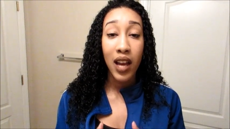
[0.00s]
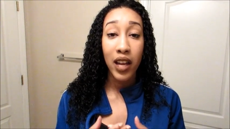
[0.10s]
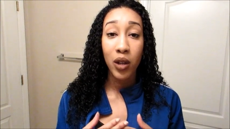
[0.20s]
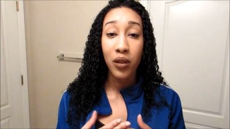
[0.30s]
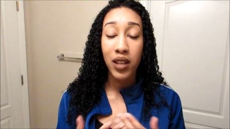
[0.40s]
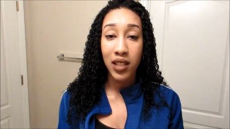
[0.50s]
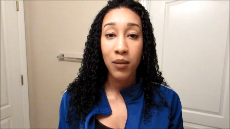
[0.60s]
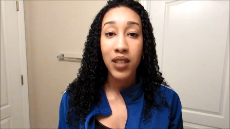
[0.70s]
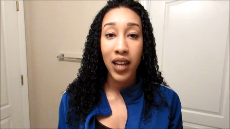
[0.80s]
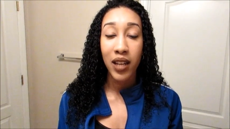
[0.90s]
I know that
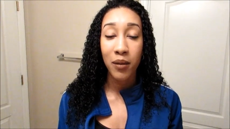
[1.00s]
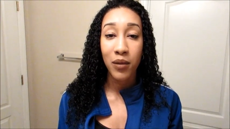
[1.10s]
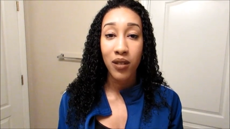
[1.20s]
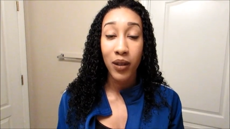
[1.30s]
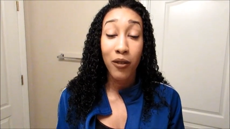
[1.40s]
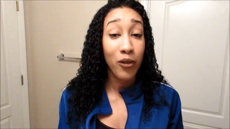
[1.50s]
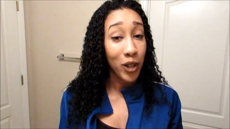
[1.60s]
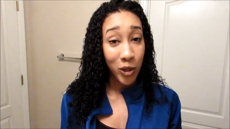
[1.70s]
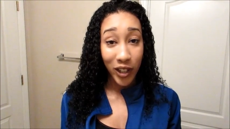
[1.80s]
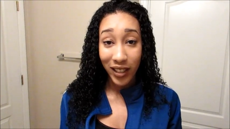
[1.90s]
sometimes we get
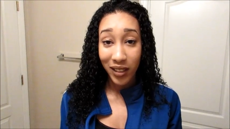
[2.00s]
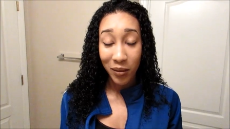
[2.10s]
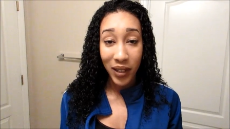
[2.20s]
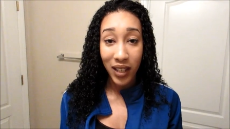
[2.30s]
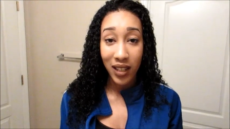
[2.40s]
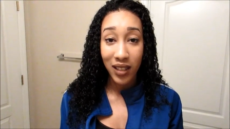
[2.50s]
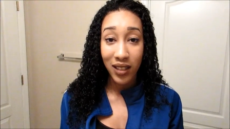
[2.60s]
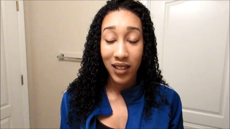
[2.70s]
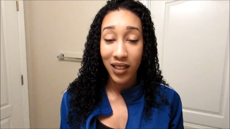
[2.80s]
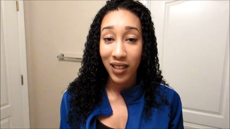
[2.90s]
frustrated
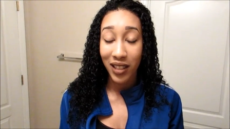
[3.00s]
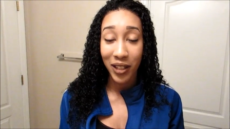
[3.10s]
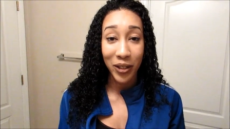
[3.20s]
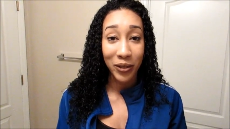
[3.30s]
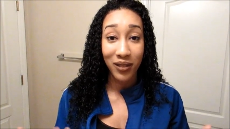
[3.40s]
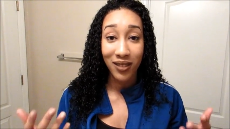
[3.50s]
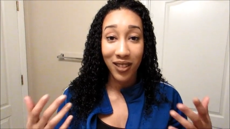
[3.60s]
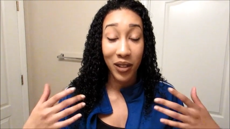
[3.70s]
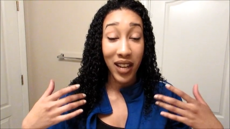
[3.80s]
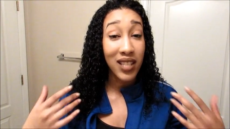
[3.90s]
because, you know,
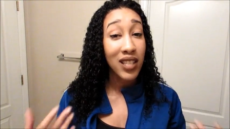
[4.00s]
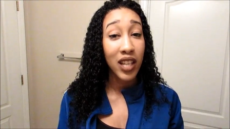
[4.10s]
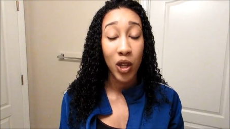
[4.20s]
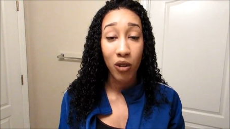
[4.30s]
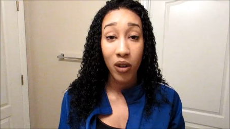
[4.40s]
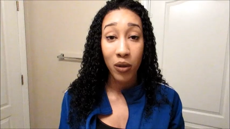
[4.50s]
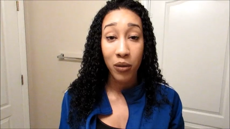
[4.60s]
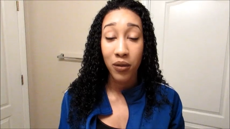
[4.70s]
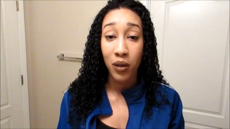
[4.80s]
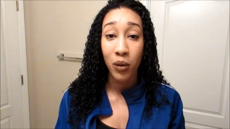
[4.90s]
you're not seeing
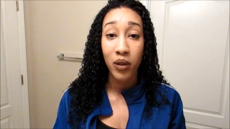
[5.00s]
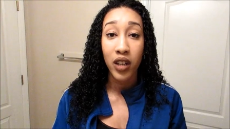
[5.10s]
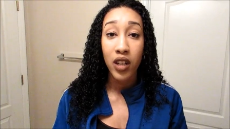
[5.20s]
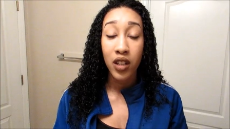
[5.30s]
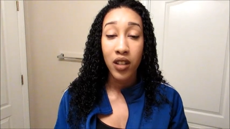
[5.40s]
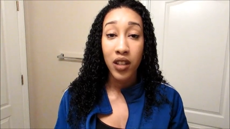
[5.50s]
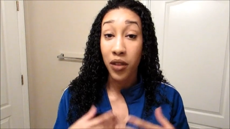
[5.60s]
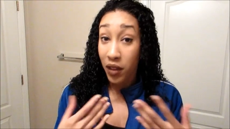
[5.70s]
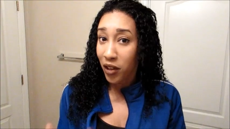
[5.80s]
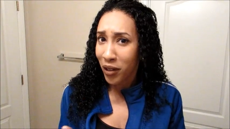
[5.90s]
growth, or you
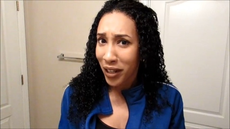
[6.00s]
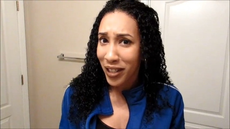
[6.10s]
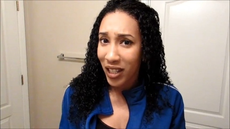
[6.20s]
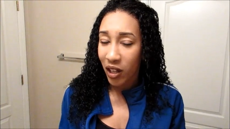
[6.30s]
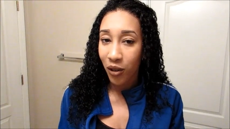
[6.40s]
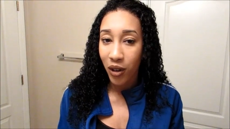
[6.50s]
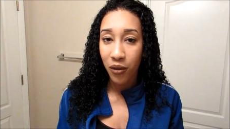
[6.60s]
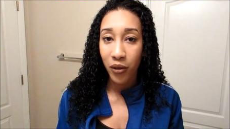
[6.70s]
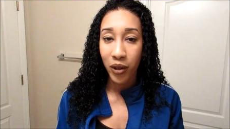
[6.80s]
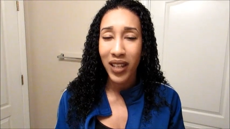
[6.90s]
think you're not seeing
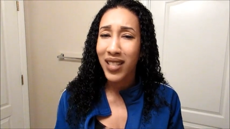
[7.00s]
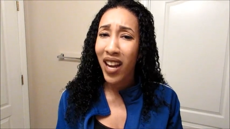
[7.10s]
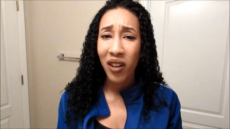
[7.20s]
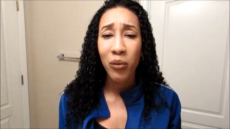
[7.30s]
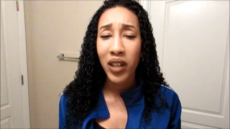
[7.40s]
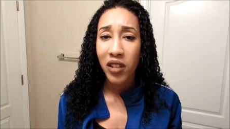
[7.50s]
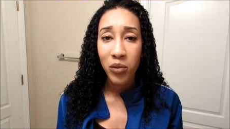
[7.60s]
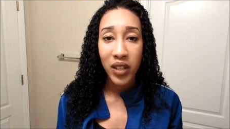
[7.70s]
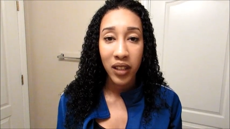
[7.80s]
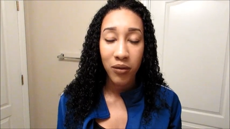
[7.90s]
growth, or you get tired of wearing these
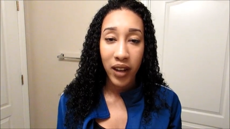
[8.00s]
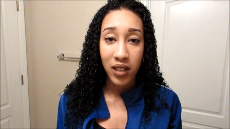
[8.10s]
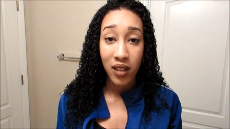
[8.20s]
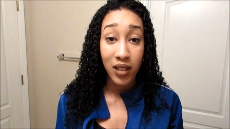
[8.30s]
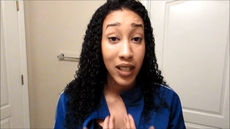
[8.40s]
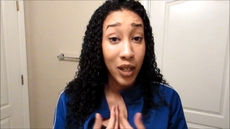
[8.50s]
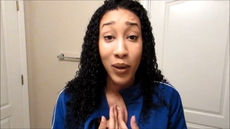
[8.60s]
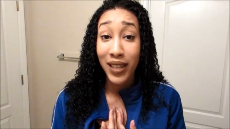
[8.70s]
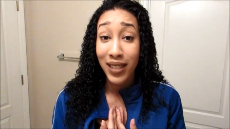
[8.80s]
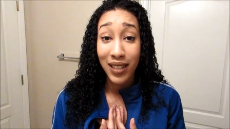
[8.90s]
protective hairstyles. I know
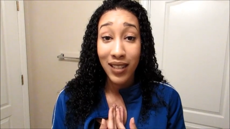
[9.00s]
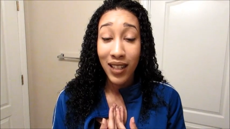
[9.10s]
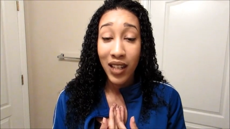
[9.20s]
I did.